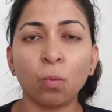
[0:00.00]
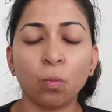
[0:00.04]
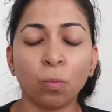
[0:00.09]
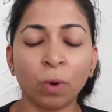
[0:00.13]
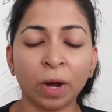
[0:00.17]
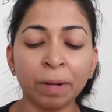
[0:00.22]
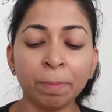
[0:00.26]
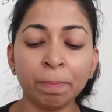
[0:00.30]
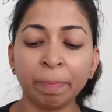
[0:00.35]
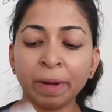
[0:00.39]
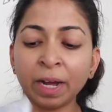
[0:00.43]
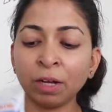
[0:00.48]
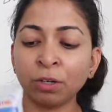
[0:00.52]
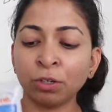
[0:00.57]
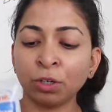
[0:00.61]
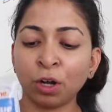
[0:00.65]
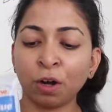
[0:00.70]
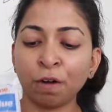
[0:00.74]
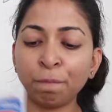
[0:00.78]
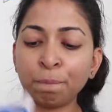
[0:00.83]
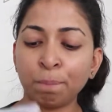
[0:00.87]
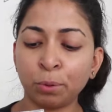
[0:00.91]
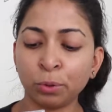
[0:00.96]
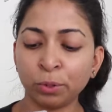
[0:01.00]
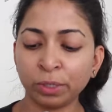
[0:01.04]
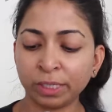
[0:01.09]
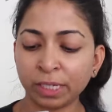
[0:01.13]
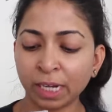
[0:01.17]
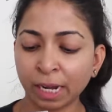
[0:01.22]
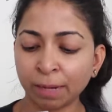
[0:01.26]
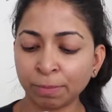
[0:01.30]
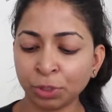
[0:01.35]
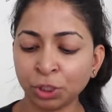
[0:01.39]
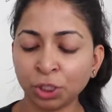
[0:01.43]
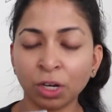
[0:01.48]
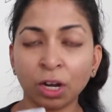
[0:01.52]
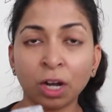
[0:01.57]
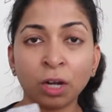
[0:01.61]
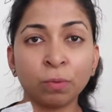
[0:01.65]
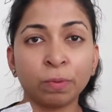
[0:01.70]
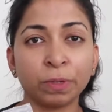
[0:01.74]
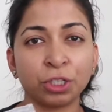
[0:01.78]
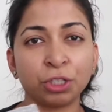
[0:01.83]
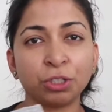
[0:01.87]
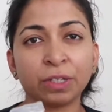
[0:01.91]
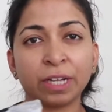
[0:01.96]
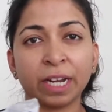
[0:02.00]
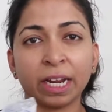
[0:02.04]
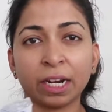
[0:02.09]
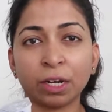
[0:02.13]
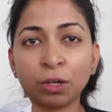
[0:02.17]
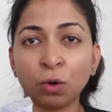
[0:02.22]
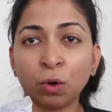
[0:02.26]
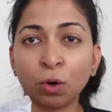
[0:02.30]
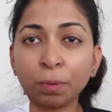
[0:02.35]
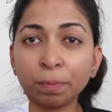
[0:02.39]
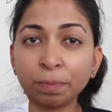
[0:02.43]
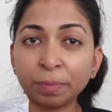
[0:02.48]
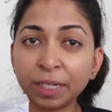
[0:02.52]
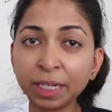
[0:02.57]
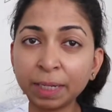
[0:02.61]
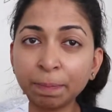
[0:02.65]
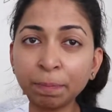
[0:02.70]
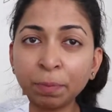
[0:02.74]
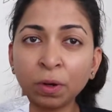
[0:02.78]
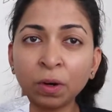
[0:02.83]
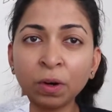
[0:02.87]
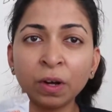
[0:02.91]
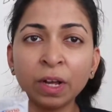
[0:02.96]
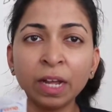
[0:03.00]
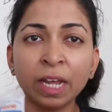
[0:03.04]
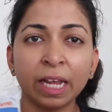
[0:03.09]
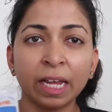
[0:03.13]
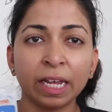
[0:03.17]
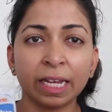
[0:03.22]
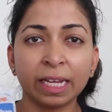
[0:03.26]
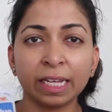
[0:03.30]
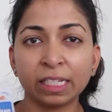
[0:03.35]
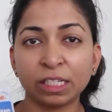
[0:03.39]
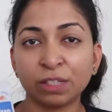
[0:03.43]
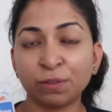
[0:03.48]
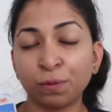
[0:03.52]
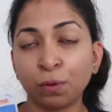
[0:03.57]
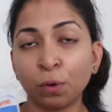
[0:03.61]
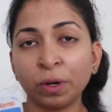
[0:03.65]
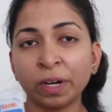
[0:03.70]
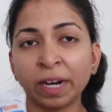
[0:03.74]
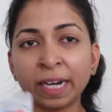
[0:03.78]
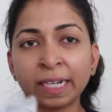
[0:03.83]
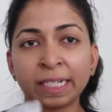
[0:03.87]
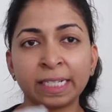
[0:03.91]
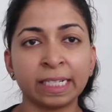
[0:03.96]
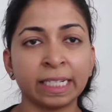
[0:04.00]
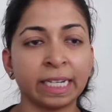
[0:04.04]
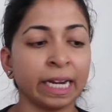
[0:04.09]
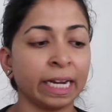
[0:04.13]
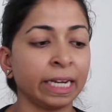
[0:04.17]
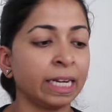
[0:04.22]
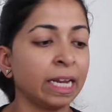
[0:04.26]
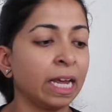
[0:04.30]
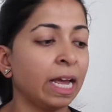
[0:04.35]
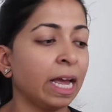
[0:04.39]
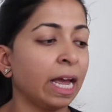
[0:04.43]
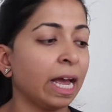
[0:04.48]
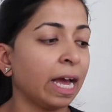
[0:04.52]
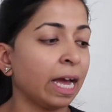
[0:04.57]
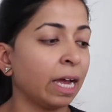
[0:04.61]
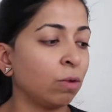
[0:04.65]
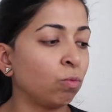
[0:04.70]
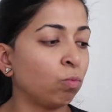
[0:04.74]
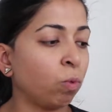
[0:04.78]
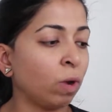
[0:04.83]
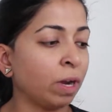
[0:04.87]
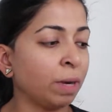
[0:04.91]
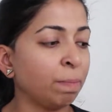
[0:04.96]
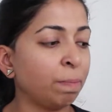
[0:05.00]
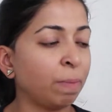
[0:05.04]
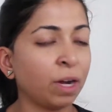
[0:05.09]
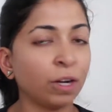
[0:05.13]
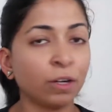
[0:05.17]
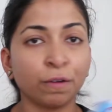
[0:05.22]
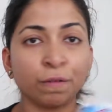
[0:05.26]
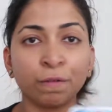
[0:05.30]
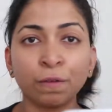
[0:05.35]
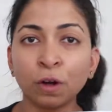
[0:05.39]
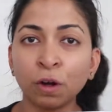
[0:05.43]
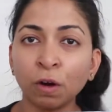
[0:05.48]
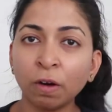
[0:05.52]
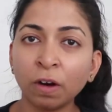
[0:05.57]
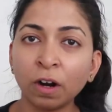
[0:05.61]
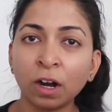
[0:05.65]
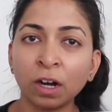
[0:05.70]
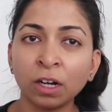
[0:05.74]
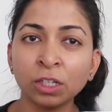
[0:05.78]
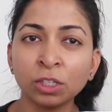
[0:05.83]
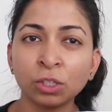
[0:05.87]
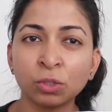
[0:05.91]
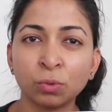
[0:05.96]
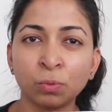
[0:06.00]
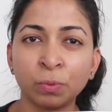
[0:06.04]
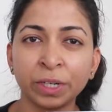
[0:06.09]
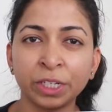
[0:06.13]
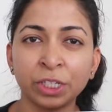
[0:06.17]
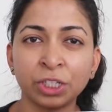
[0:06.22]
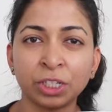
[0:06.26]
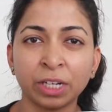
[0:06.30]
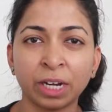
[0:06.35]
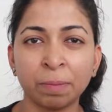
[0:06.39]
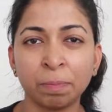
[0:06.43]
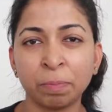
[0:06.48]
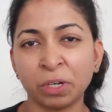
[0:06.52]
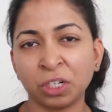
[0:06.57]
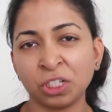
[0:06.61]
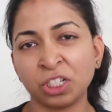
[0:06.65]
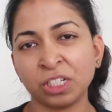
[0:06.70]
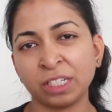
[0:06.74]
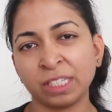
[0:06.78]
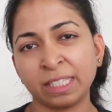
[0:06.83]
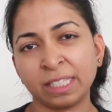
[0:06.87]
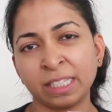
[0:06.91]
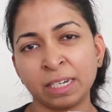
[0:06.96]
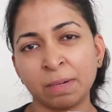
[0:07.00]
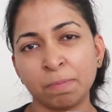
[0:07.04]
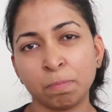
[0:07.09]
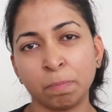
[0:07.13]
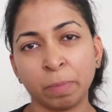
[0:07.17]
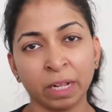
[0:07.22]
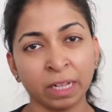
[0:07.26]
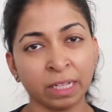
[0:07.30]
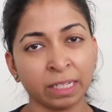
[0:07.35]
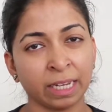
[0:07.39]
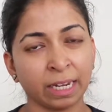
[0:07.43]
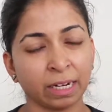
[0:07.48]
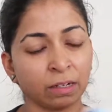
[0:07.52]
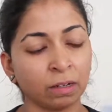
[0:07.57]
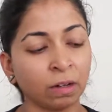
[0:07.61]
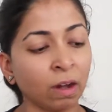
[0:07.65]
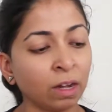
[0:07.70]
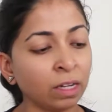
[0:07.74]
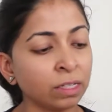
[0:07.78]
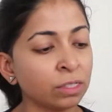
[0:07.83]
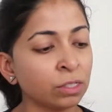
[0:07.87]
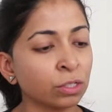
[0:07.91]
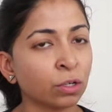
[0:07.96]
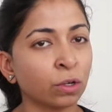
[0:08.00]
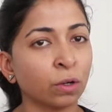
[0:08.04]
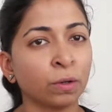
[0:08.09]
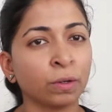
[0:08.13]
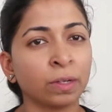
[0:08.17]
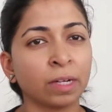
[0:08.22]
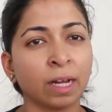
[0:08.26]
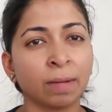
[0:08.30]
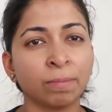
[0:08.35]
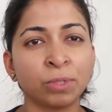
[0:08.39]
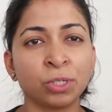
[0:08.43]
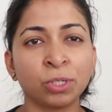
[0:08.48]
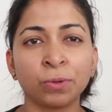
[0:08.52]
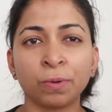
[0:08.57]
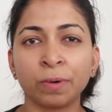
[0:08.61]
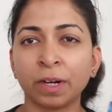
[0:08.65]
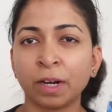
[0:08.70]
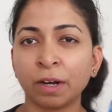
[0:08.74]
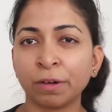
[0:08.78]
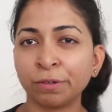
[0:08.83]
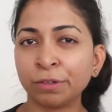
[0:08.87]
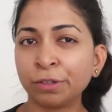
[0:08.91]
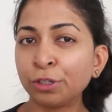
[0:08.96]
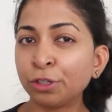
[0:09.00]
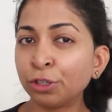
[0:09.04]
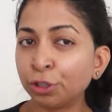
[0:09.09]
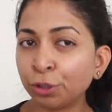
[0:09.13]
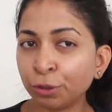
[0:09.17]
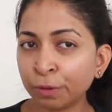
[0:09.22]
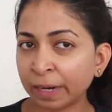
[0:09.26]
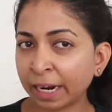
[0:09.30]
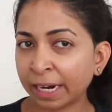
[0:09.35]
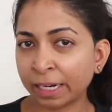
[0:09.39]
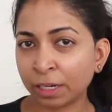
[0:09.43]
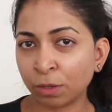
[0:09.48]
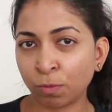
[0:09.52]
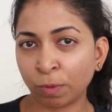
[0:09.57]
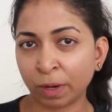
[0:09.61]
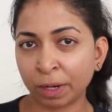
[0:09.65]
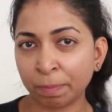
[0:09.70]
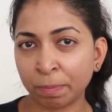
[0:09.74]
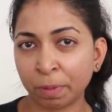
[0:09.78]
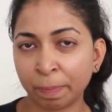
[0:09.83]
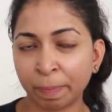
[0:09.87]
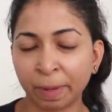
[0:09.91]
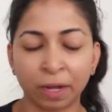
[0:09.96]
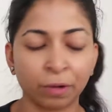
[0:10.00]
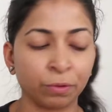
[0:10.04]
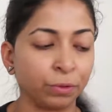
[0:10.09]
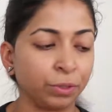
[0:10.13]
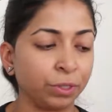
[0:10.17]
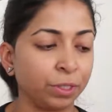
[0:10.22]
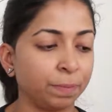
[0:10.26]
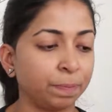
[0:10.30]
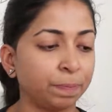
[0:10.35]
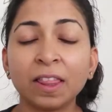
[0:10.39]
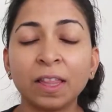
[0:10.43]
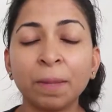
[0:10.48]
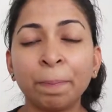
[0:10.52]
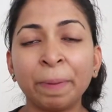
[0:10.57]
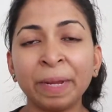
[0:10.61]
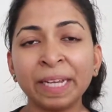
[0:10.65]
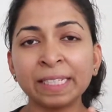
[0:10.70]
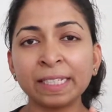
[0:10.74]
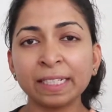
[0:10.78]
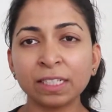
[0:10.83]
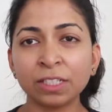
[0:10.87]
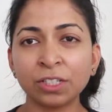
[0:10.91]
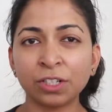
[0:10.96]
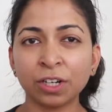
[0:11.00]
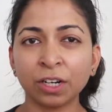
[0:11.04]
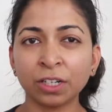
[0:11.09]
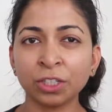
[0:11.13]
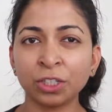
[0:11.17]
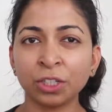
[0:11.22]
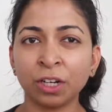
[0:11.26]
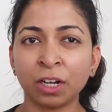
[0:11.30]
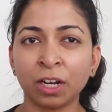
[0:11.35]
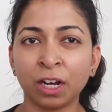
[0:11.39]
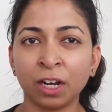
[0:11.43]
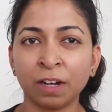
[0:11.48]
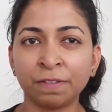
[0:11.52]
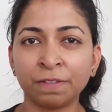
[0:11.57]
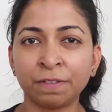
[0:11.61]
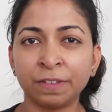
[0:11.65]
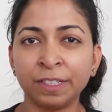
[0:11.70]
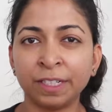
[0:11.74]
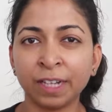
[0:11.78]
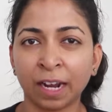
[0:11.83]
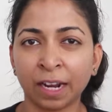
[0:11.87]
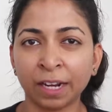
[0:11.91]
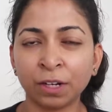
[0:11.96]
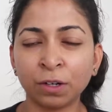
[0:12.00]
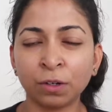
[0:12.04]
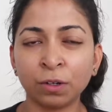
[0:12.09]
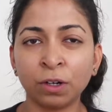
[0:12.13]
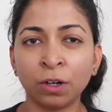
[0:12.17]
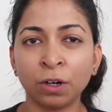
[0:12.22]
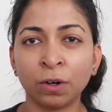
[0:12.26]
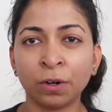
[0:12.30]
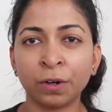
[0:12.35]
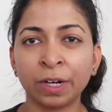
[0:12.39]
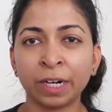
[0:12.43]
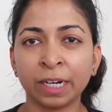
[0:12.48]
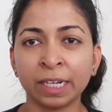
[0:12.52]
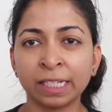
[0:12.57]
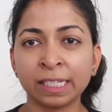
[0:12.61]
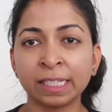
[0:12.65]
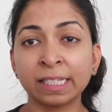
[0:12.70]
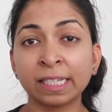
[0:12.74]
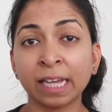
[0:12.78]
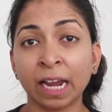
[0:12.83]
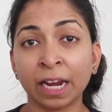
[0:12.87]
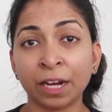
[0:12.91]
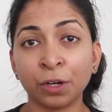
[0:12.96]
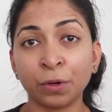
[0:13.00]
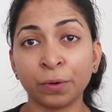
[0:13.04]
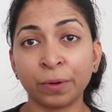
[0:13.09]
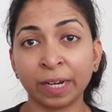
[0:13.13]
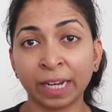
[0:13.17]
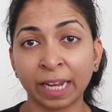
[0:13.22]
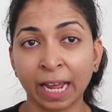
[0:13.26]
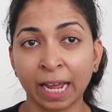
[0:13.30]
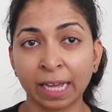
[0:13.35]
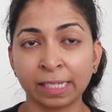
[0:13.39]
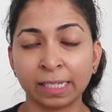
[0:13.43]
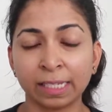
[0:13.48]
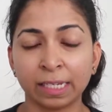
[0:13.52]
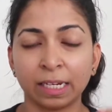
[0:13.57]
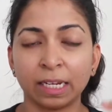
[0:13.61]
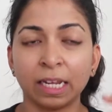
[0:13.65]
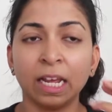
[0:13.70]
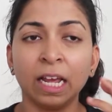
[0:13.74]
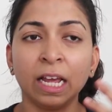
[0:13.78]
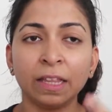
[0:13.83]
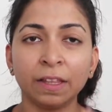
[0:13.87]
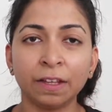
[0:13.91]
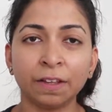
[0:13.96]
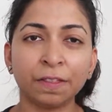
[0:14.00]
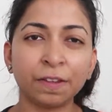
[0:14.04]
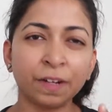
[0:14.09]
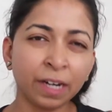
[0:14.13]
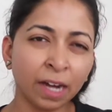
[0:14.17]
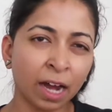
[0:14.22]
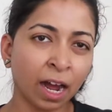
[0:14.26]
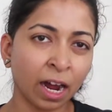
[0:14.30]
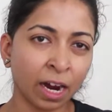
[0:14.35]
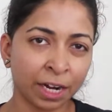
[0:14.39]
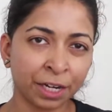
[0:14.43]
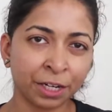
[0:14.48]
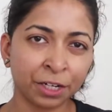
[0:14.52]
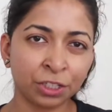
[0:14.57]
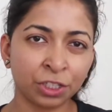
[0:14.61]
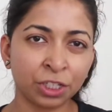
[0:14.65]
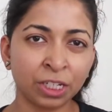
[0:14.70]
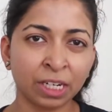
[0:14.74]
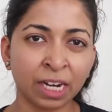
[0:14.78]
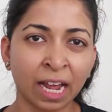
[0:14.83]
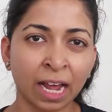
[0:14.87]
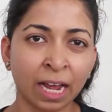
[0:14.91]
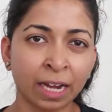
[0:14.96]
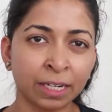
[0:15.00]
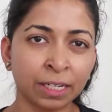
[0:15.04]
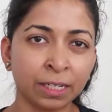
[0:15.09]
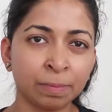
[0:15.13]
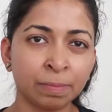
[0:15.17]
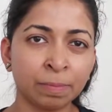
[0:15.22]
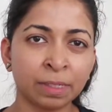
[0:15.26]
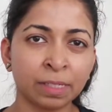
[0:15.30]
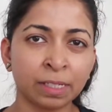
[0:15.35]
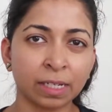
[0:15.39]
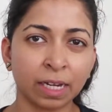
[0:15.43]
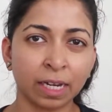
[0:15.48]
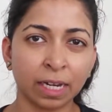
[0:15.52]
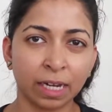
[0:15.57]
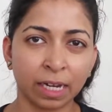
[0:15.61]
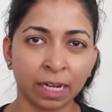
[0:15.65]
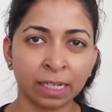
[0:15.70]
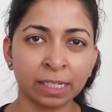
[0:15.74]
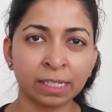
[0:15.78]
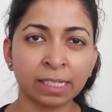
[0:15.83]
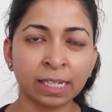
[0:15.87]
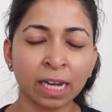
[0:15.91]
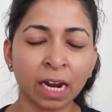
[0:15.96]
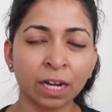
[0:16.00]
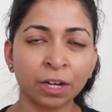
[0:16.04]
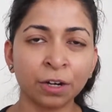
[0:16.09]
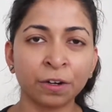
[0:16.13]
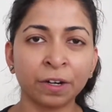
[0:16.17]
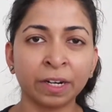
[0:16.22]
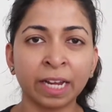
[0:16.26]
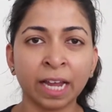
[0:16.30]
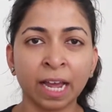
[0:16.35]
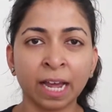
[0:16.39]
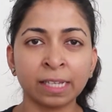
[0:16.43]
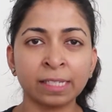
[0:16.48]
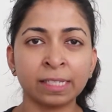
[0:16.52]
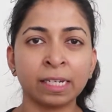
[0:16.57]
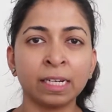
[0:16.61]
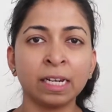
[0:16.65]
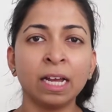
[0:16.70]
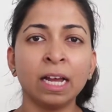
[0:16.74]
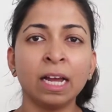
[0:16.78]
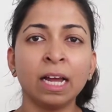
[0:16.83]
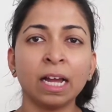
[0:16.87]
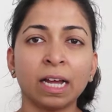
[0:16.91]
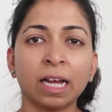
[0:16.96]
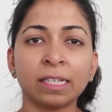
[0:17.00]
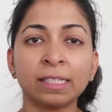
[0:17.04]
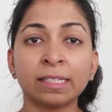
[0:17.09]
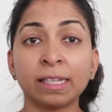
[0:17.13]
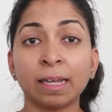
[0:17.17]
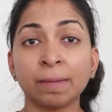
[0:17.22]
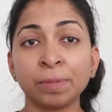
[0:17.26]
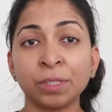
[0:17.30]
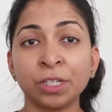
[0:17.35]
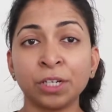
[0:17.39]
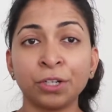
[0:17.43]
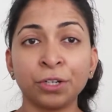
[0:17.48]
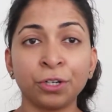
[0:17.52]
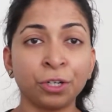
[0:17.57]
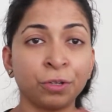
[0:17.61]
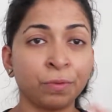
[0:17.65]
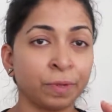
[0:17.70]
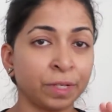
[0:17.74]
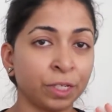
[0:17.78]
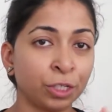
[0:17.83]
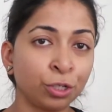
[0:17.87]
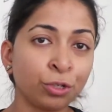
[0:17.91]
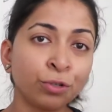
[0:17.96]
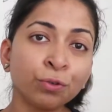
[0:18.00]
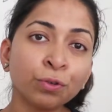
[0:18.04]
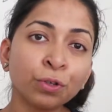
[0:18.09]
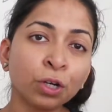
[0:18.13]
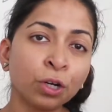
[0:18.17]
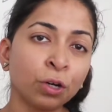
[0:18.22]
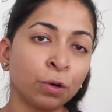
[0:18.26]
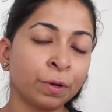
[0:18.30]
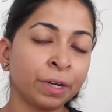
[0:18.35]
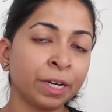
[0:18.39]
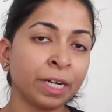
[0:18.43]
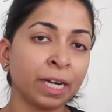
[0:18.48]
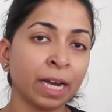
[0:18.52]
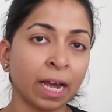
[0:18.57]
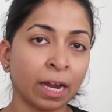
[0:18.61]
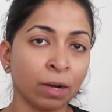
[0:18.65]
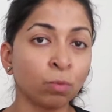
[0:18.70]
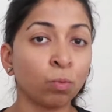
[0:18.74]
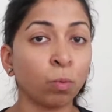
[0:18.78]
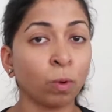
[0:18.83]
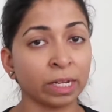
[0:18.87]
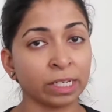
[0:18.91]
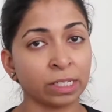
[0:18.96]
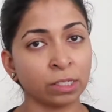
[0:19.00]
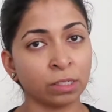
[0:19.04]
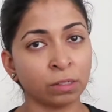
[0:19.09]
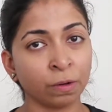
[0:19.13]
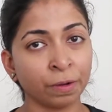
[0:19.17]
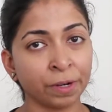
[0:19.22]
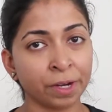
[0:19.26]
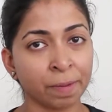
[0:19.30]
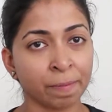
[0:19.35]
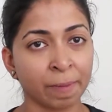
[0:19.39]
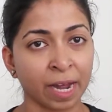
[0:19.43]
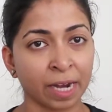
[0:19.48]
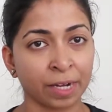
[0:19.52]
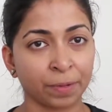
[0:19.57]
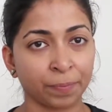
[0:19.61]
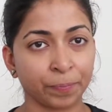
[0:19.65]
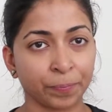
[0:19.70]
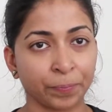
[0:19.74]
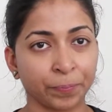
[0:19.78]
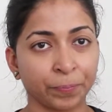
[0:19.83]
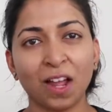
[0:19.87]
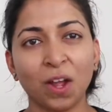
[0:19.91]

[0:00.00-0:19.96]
One pound of Pool Time shock, which you get at Home Depot, is 4.98, and one pound of Clorox, which I purchased in bulk at Costco, comes to around 2.91 per pound. The basic structure of dichlor is cyanuric acid. The three hydrogen atoms in cyanuric acid are substituted with 2 chlorine and 1 sodium atom.